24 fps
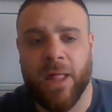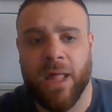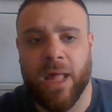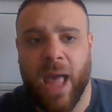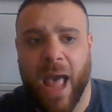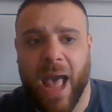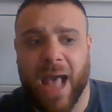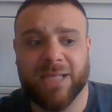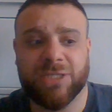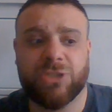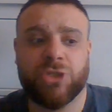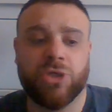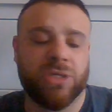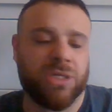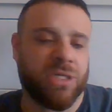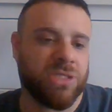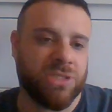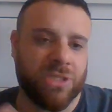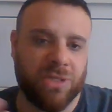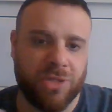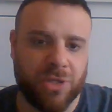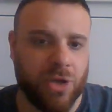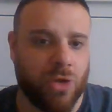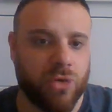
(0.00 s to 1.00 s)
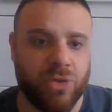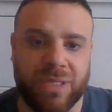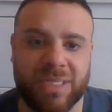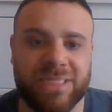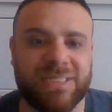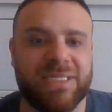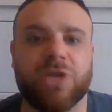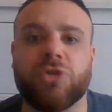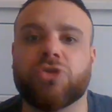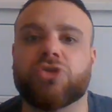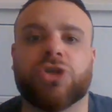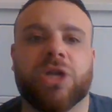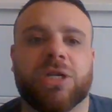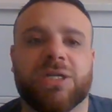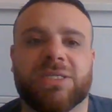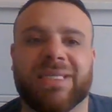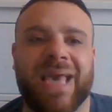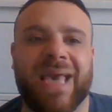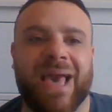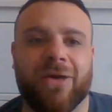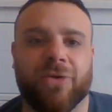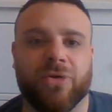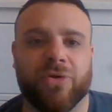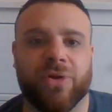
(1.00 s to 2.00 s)
Because, you know, let's say you're trying to
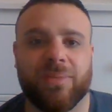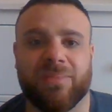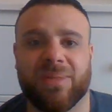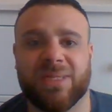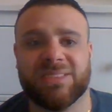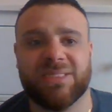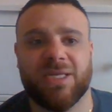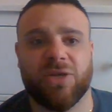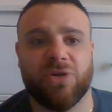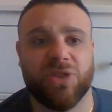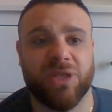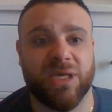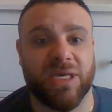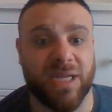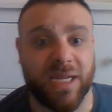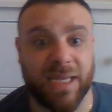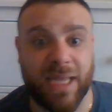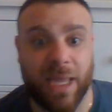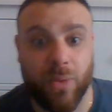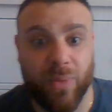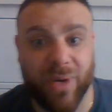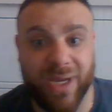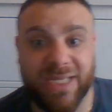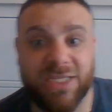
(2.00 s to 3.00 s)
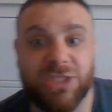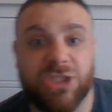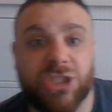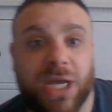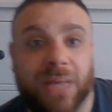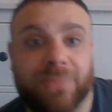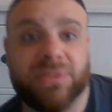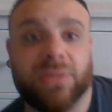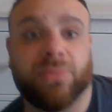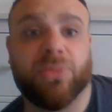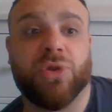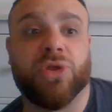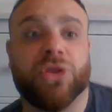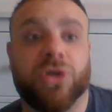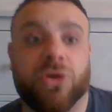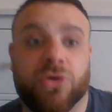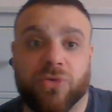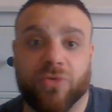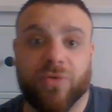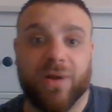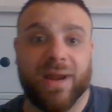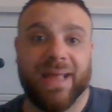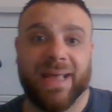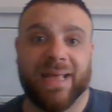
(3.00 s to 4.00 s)
counter him. Let's say you're thinking, okay, when he jabs, I'm going to throw the
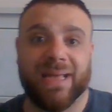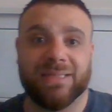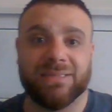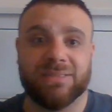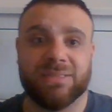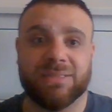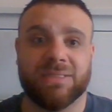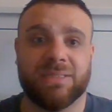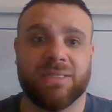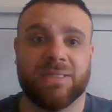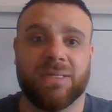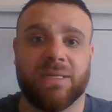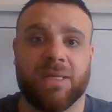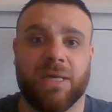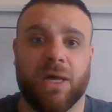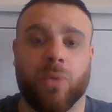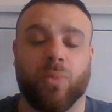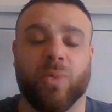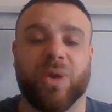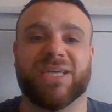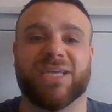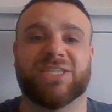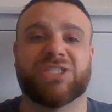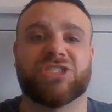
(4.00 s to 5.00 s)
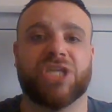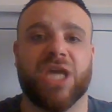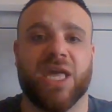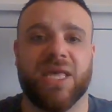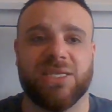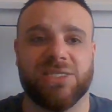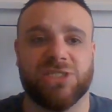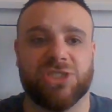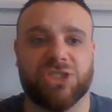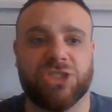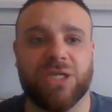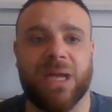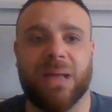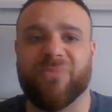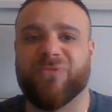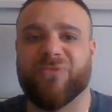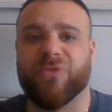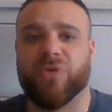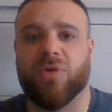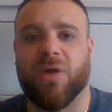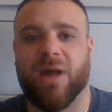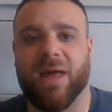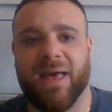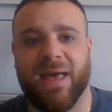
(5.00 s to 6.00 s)
right hand. And we'll exchange, jab
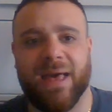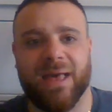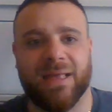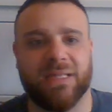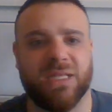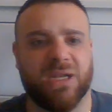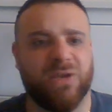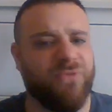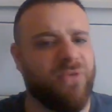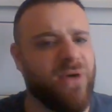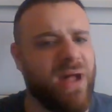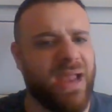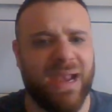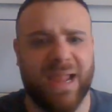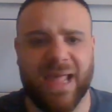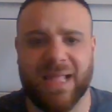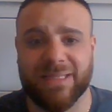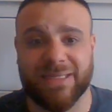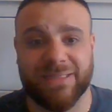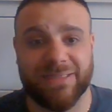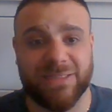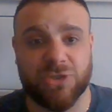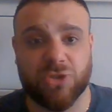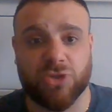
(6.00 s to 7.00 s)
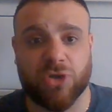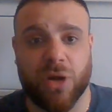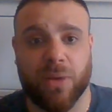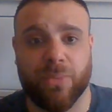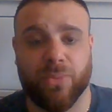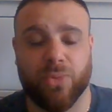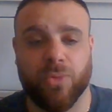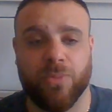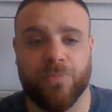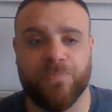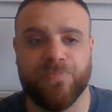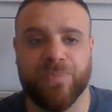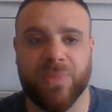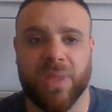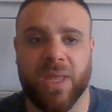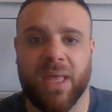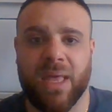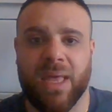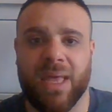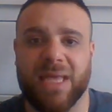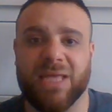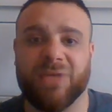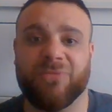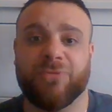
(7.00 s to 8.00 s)
for right hand. And if I land, he's in trouble.
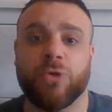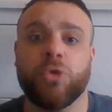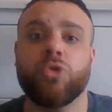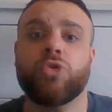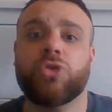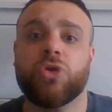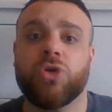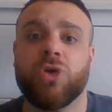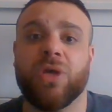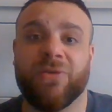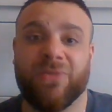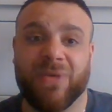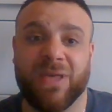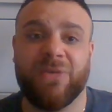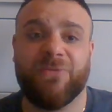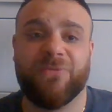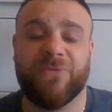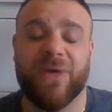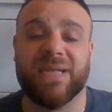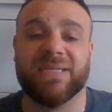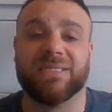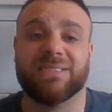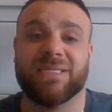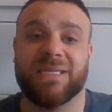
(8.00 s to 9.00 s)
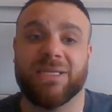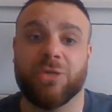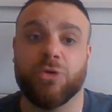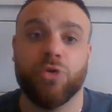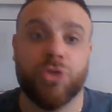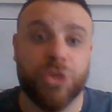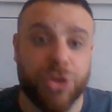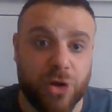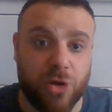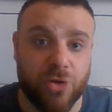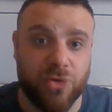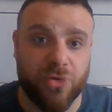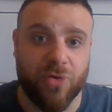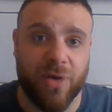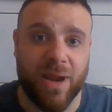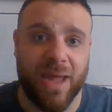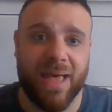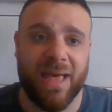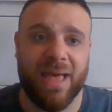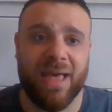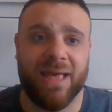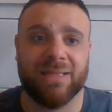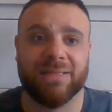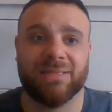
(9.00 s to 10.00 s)
If he feints and you throw the right
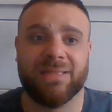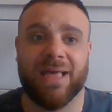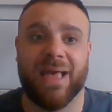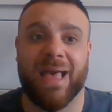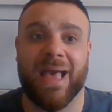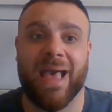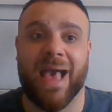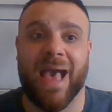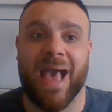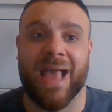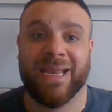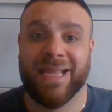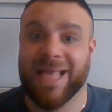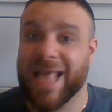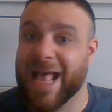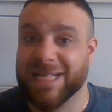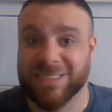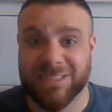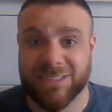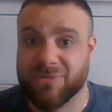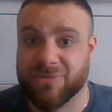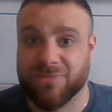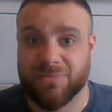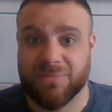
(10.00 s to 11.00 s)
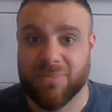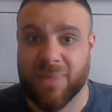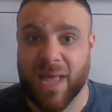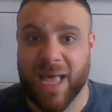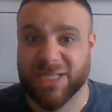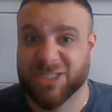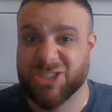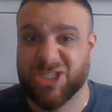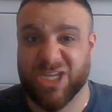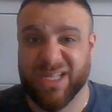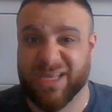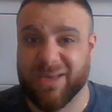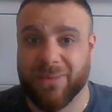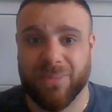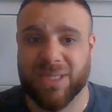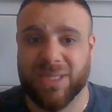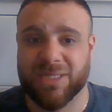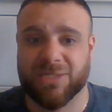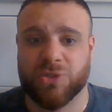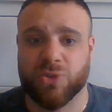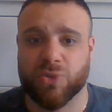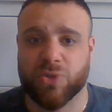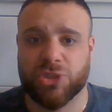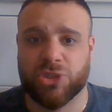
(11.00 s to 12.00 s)
hand and he hasn't actually committed
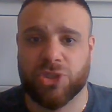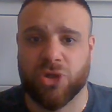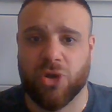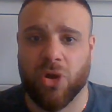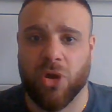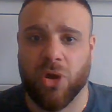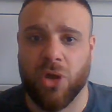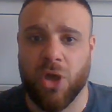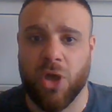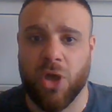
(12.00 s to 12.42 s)
to a shot